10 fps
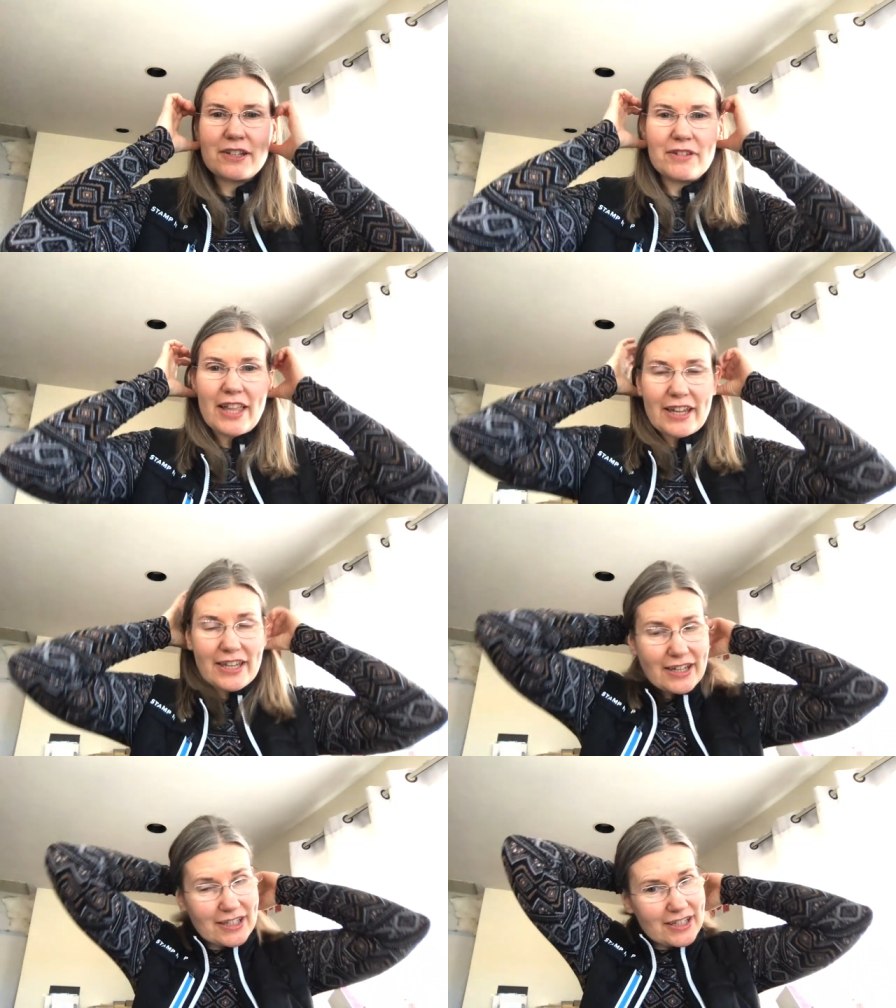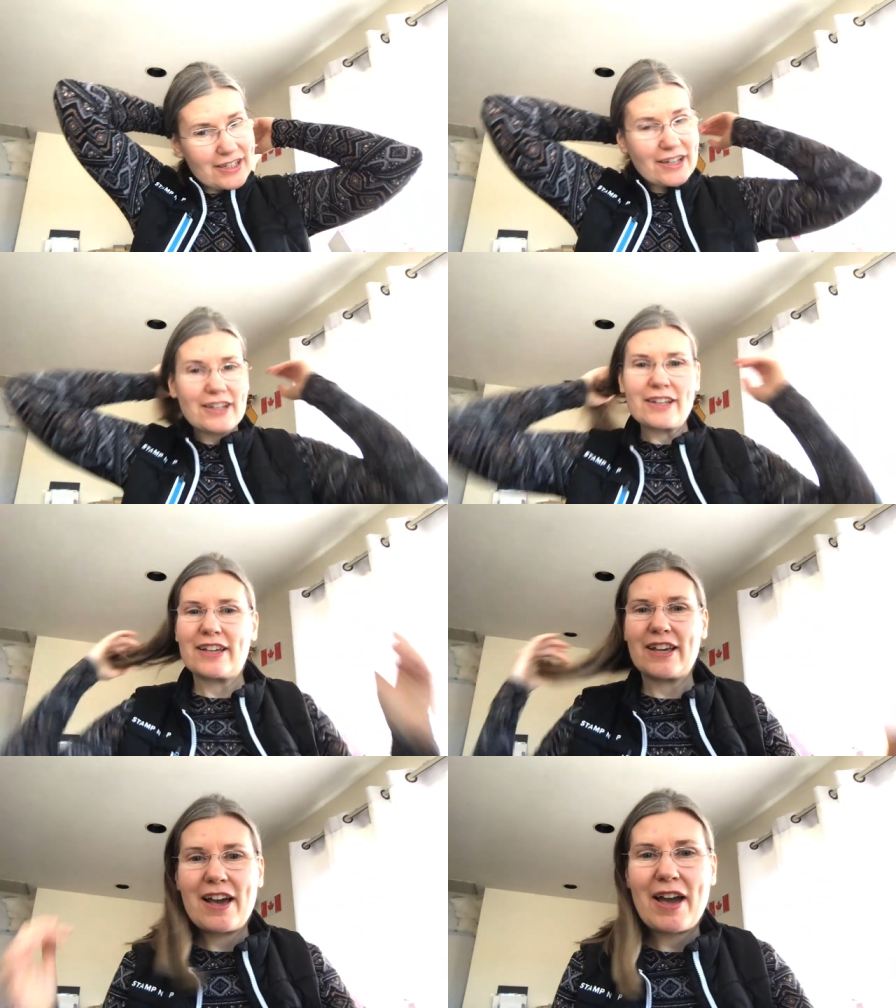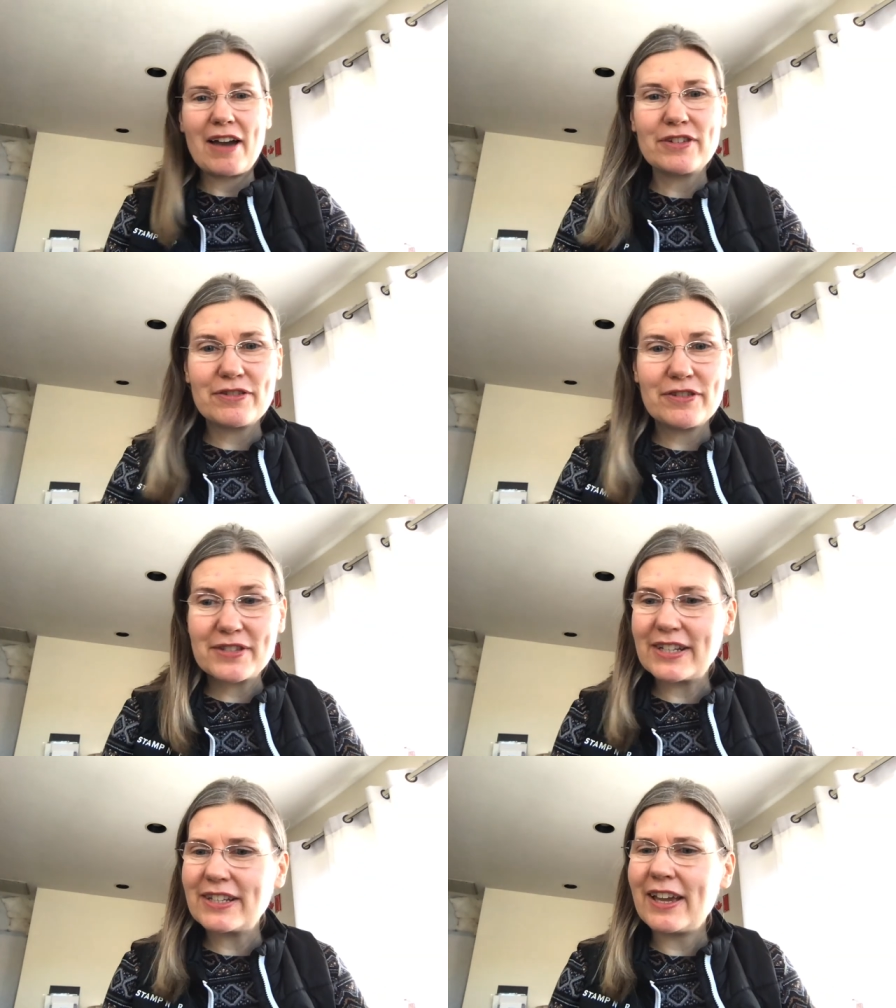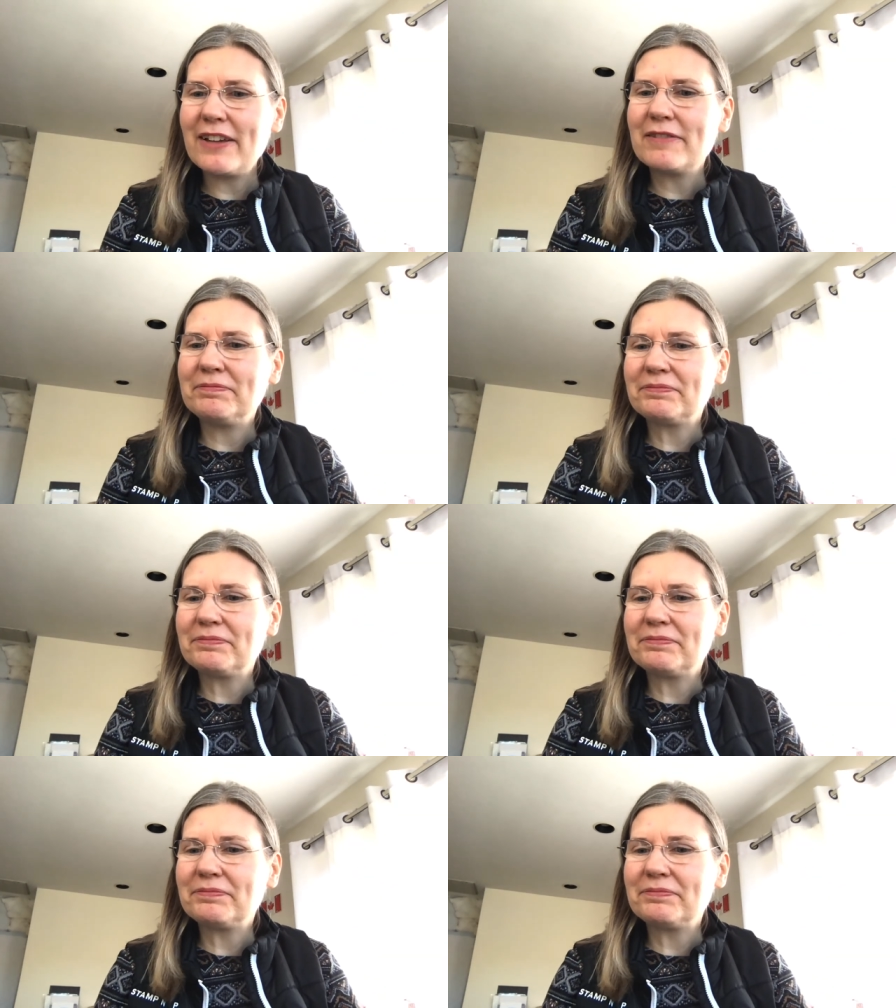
Do you like it? Have you used it yet?